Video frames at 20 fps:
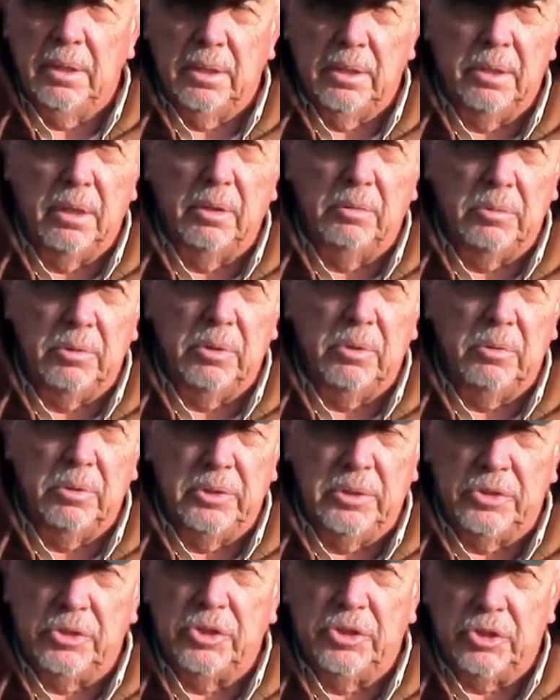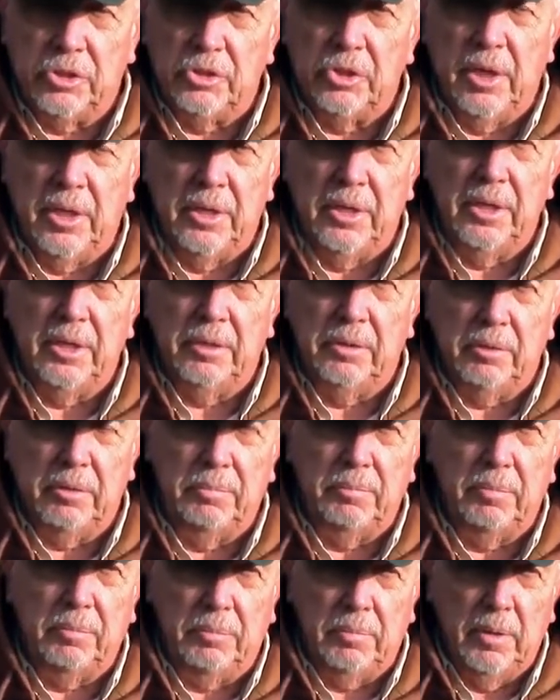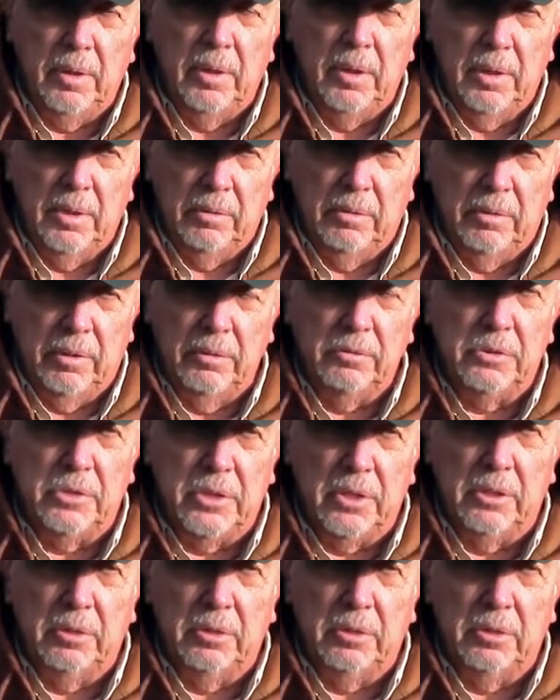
And all we're doing is just trying to get those